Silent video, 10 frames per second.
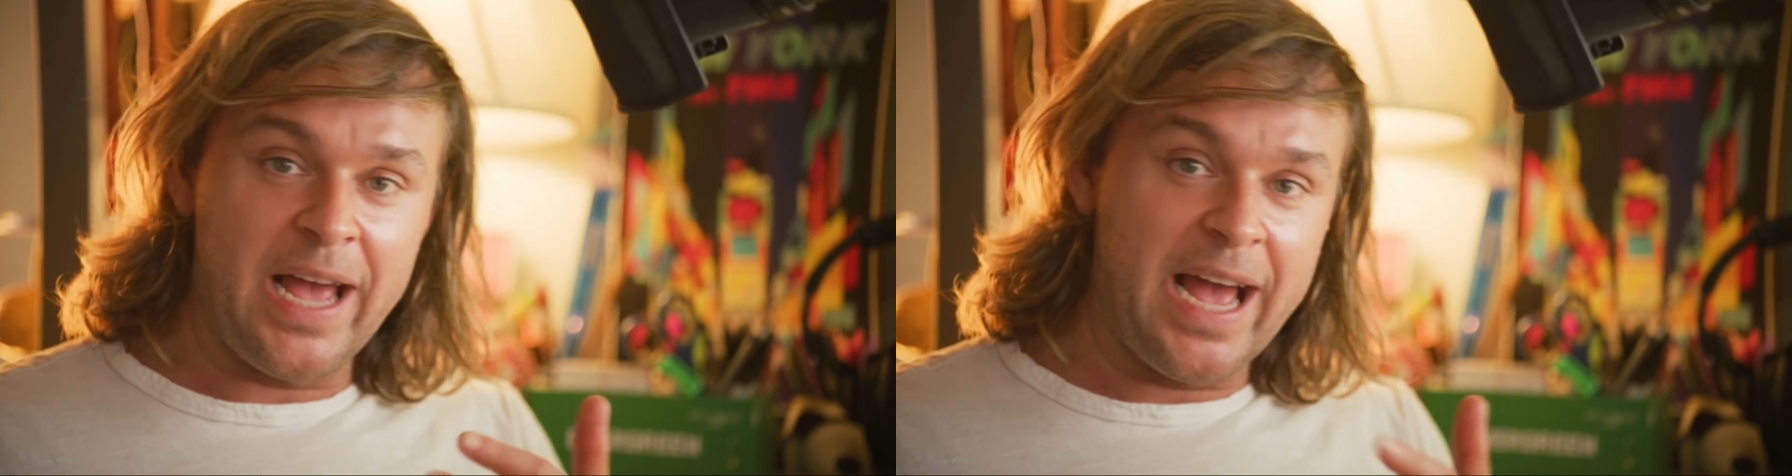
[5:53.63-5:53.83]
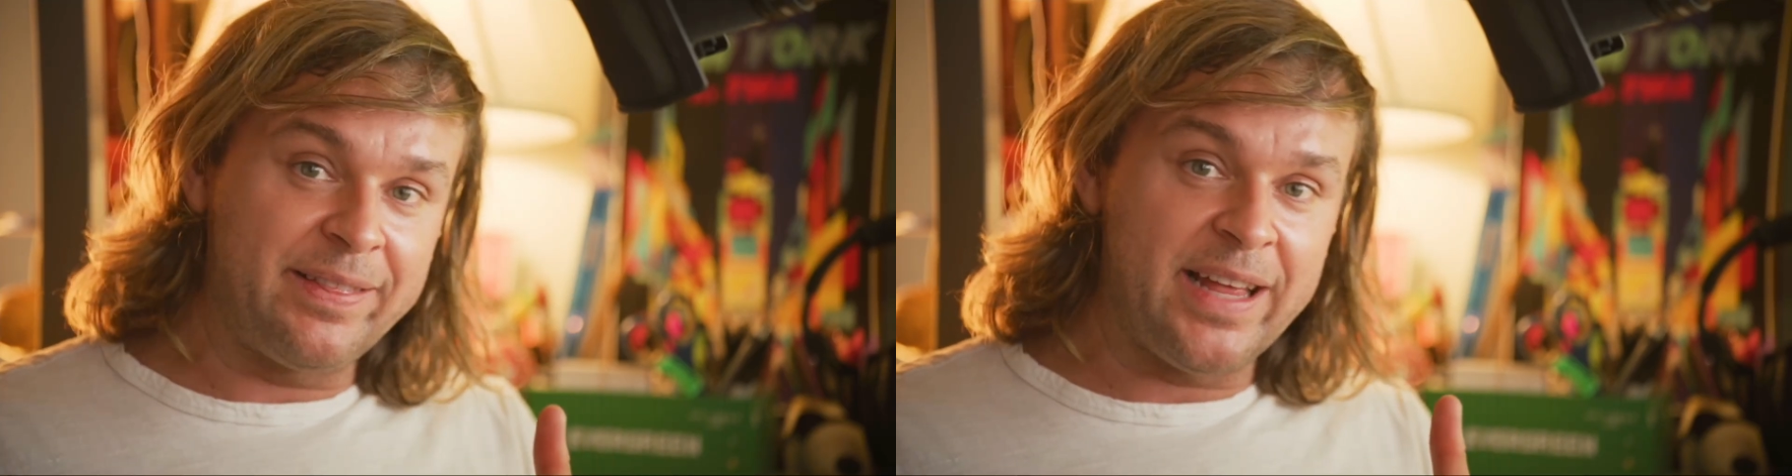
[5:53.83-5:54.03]

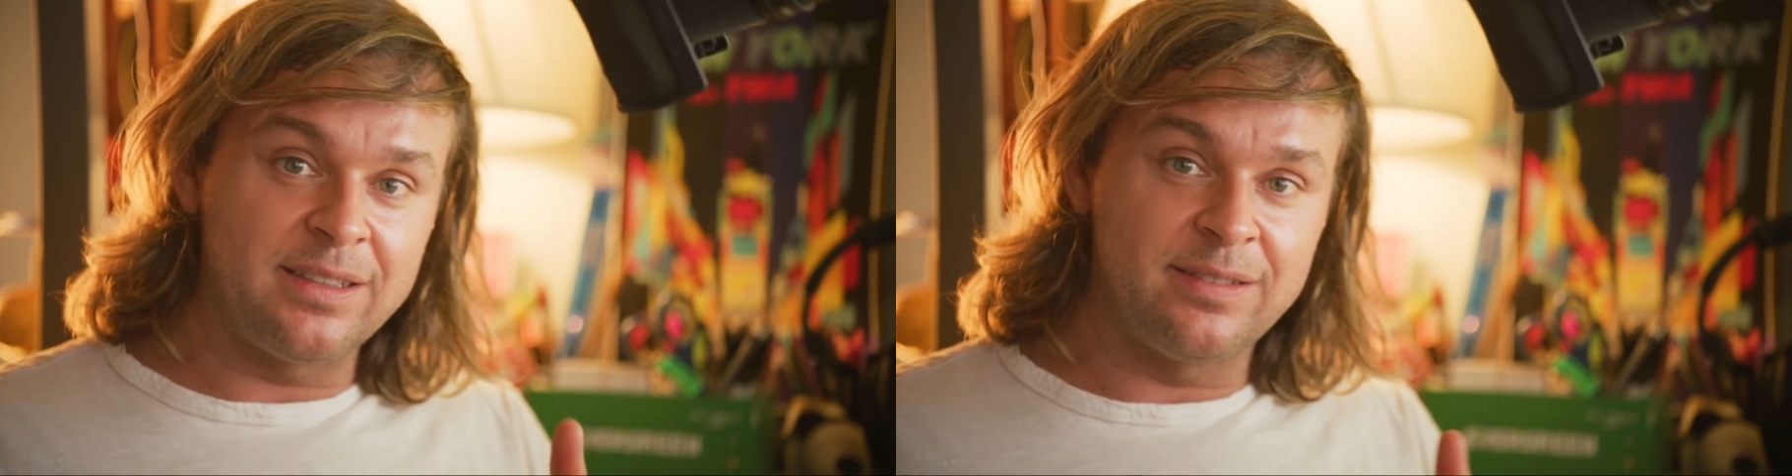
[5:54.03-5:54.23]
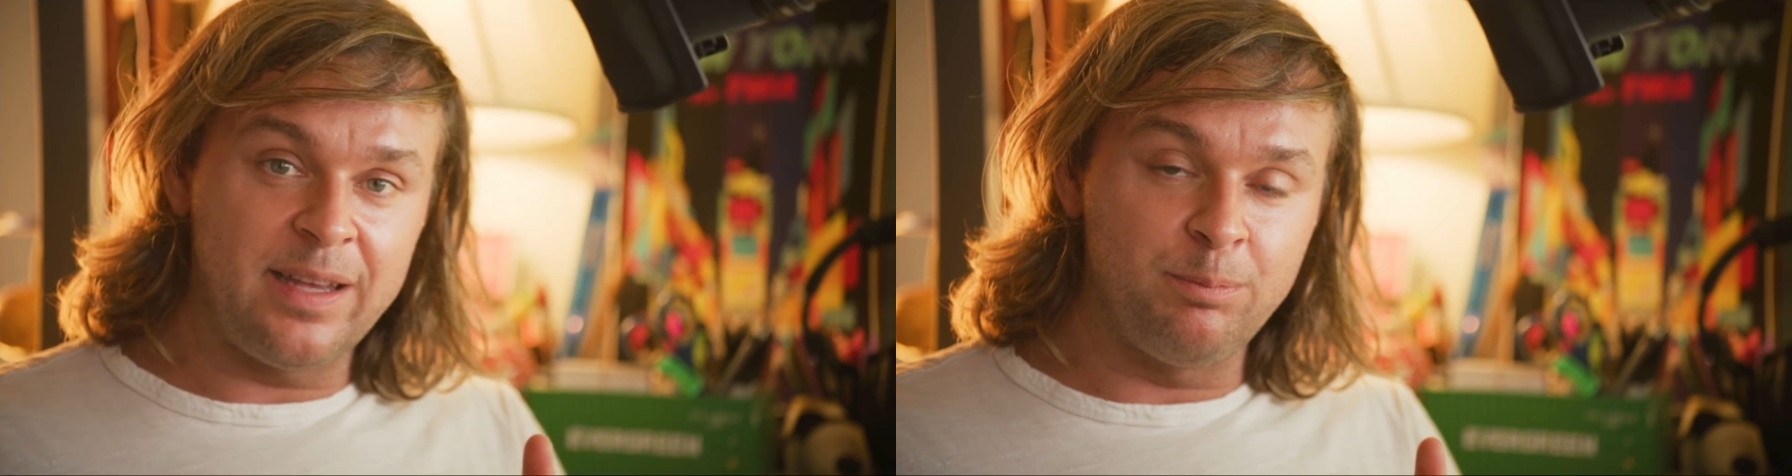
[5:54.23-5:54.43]
At that
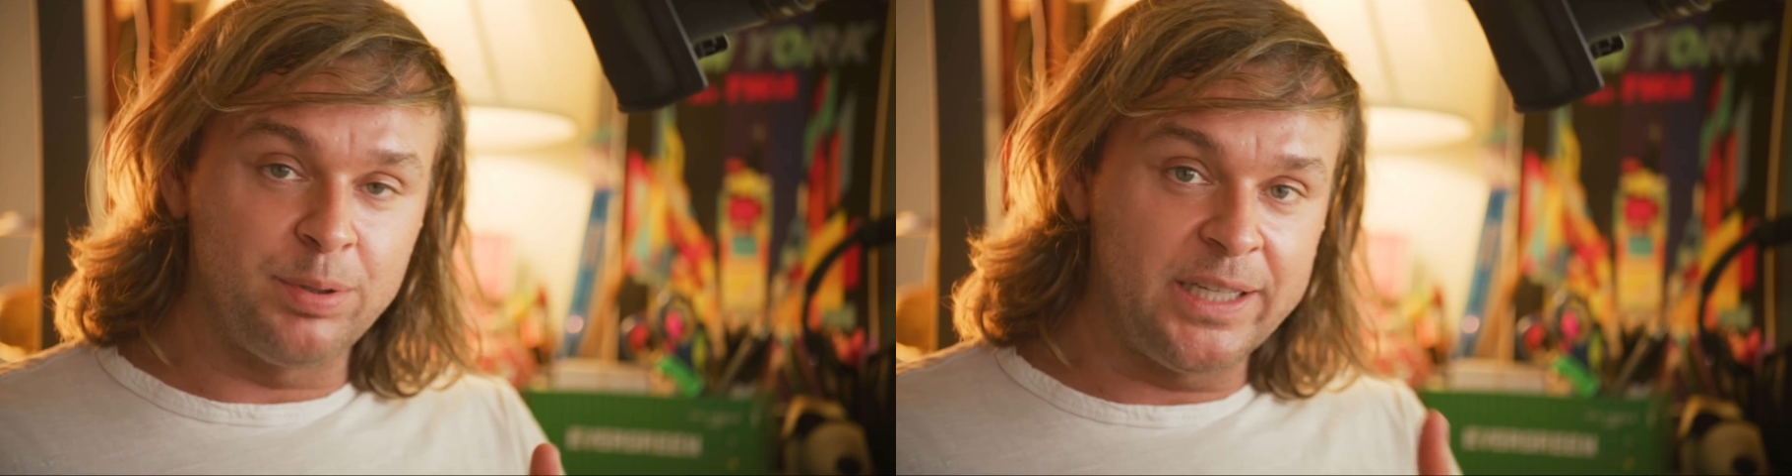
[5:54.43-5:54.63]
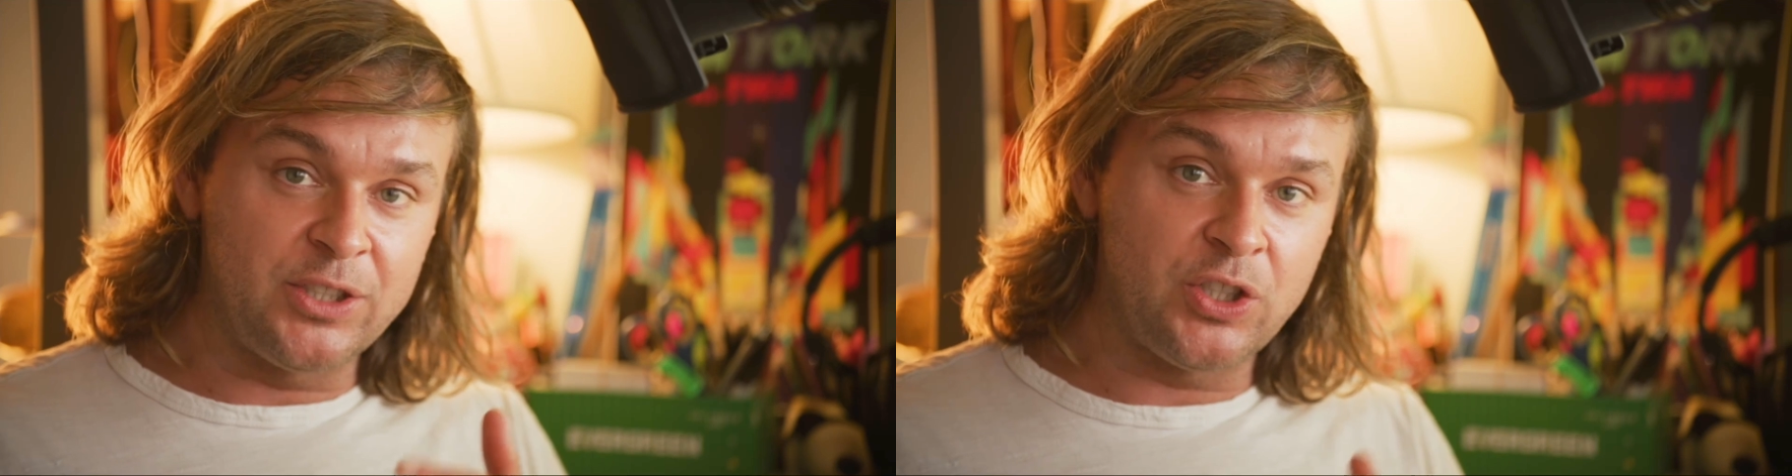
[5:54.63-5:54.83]
same
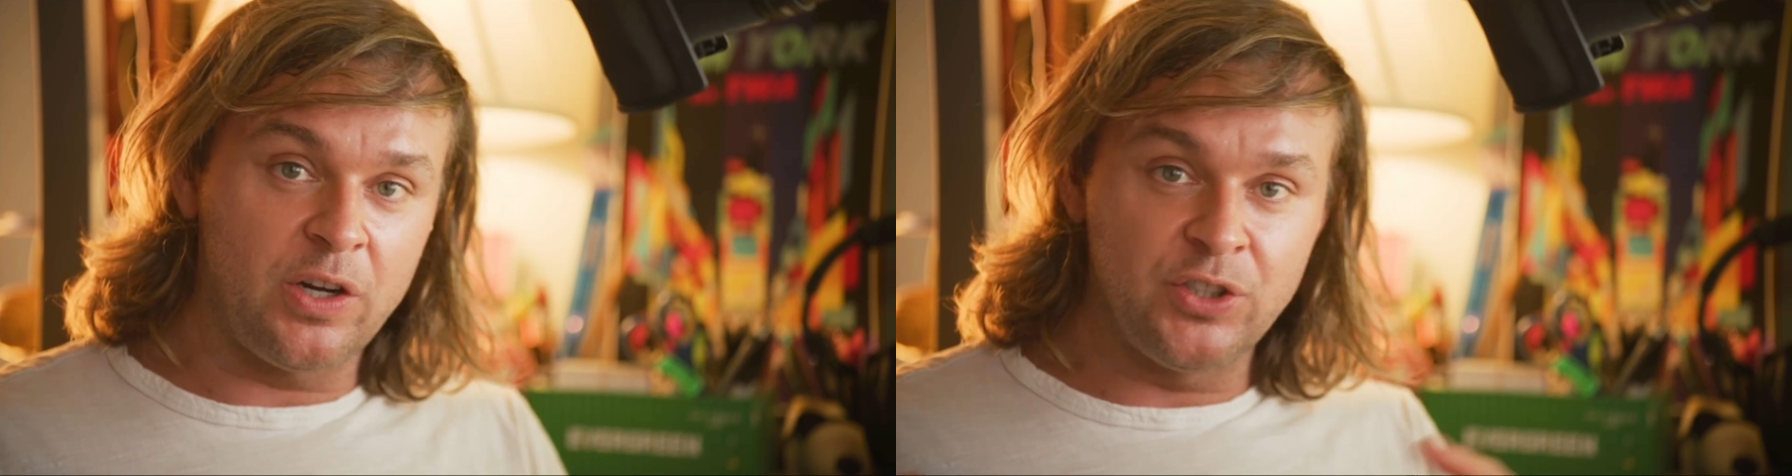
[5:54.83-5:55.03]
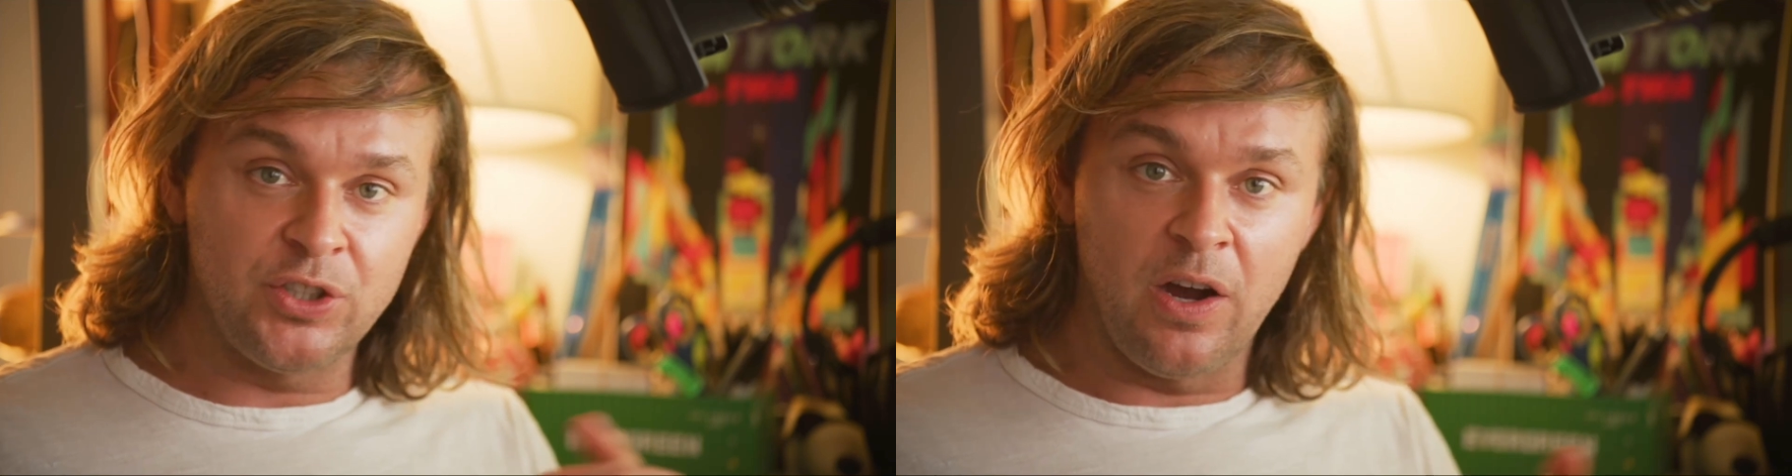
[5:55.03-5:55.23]
blink charger,